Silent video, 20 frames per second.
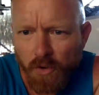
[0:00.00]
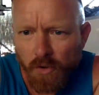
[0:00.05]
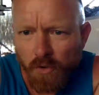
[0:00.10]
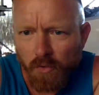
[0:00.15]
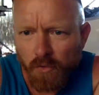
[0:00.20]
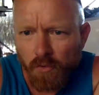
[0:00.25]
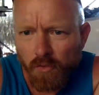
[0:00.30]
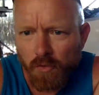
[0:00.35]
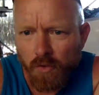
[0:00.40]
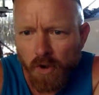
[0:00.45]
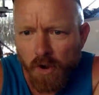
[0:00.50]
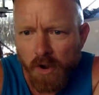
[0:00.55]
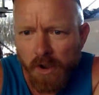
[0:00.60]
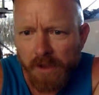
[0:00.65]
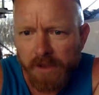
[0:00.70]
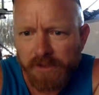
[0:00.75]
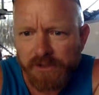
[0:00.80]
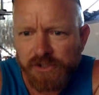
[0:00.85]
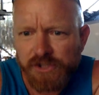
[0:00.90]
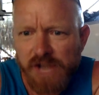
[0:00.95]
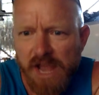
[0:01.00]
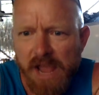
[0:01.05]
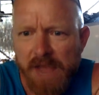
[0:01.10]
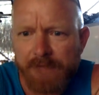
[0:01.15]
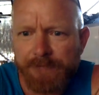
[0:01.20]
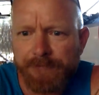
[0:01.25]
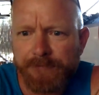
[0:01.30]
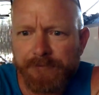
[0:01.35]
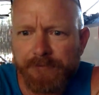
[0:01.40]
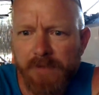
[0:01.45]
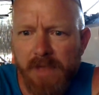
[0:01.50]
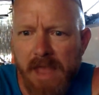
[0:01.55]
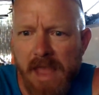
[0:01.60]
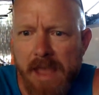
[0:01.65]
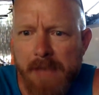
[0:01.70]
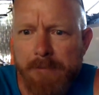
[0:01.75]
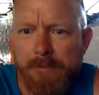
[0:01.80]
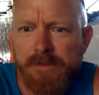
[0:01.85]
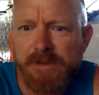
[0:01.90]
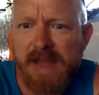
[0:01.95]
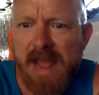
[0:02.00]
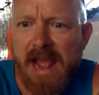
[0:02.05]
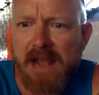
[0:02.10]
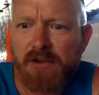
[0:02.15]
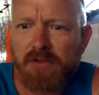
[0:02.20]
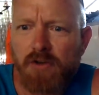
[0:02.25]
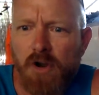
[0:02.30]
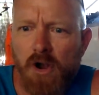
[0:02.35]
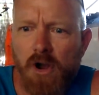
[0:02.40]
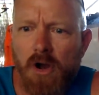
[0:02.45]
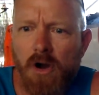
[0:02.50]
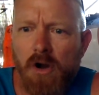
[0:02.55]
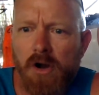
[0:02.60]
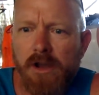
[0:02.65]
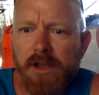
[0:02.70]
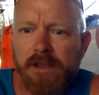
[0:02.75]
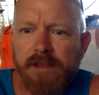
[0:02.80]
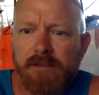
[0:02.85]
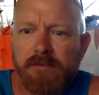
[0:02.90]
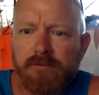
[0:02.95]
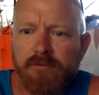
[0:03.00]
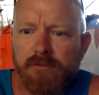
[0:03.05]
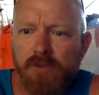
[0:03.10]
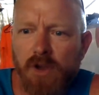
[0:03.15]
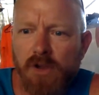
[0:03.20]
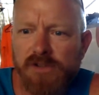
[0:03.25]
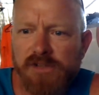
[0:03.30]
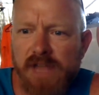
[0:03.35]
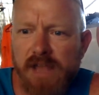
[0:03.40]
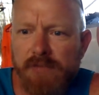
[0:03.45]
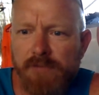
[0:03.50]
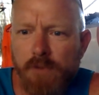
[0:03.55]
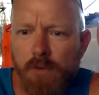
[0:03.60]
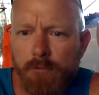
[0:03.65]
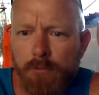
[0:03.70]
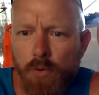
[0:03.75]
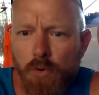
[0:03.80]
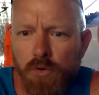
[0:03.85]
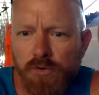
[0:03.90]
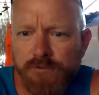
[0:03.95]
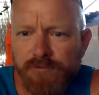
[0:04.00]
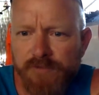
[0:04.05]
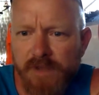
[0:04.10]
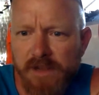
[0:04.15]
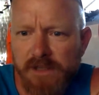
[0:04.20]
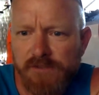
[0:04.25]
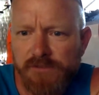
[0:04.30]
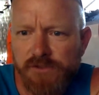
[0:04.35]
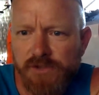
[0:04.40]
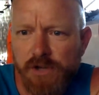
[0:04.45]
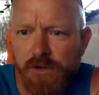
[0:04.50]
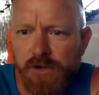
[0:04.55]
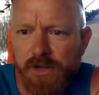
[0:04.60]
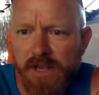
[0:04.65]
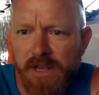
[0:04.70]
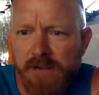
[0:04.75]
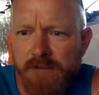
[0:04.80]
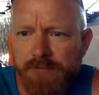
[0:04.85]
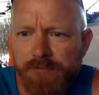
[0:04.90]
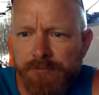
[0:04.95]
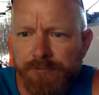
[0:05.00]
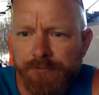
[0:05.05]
All right, Jeff M. Nakra, hi. Nice to have you on board. Thanks for tuning in.